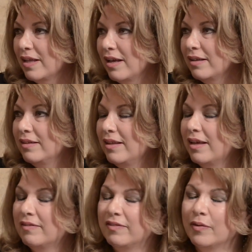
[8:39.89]

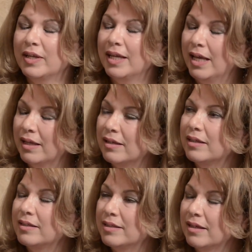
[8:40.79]
that very
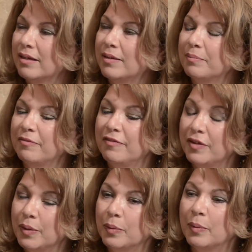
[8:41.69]
candid
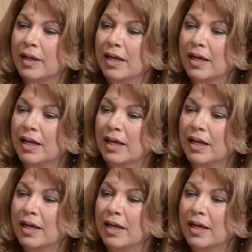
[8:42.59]
view.